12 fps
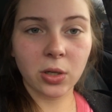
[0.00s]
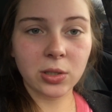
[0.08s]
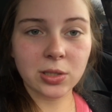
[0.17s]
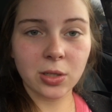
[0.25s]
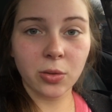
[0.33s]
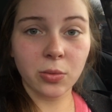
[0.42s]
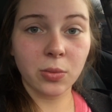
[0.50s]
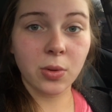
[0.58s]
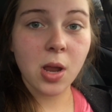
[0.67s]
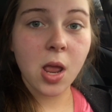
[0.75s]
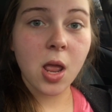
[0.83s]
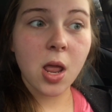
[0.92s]
also
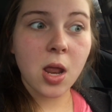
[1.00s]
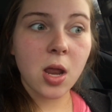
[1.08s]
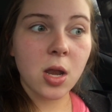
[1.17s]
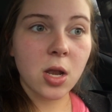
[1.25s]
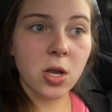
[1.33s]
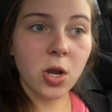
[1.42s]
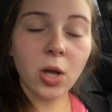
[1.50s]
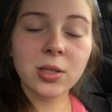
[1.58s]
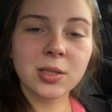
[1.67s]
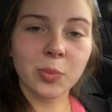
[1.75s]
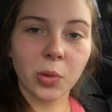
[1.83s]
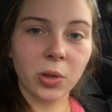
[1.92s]
not
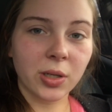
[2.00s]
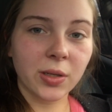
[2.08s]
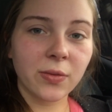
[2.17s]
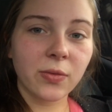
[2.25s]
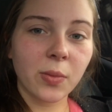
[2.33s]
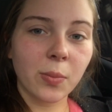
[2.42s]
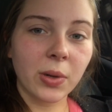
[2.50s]
supportive.